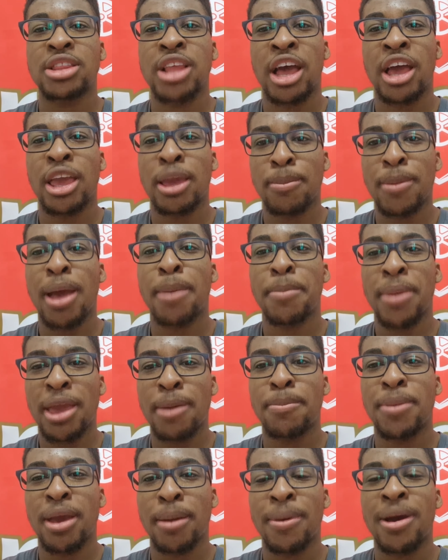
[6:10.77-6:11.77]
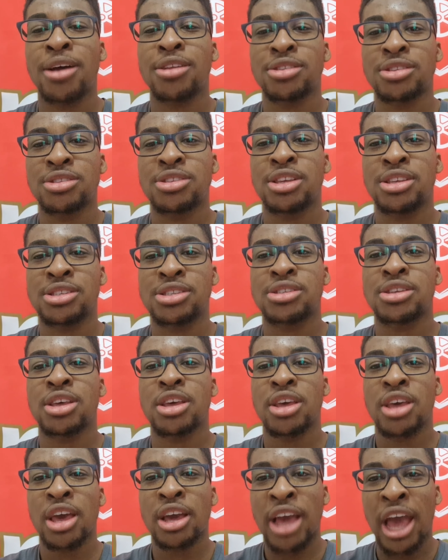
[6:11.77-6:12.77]
That in my main bit about this,
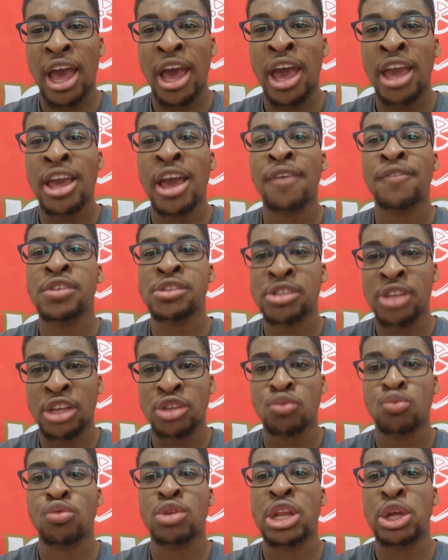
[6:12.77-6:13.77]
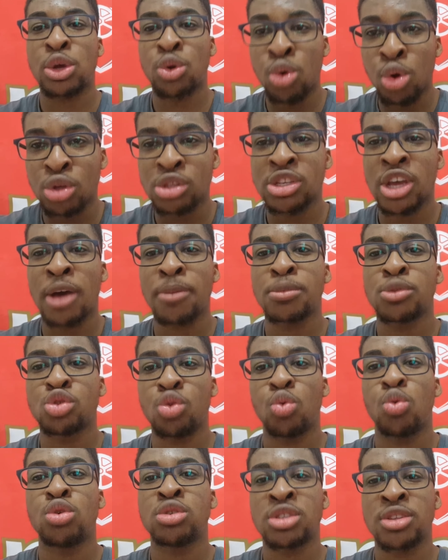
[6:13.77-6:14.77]
Kai Havertz has really cooked up
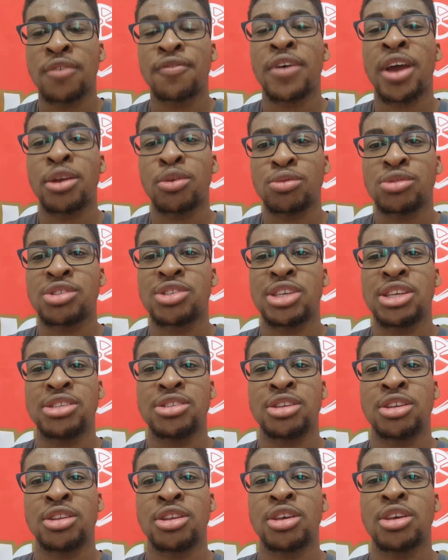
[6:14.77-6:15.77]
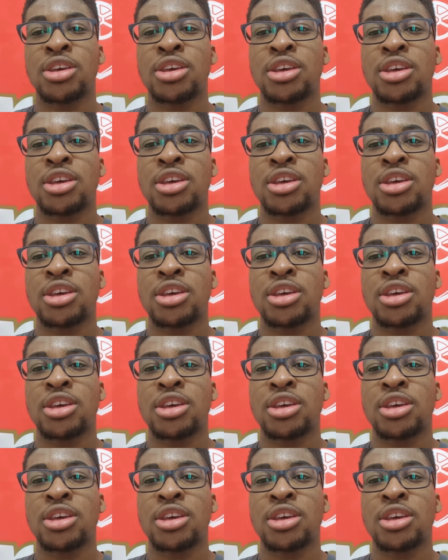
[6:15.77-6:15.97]
towards the final season.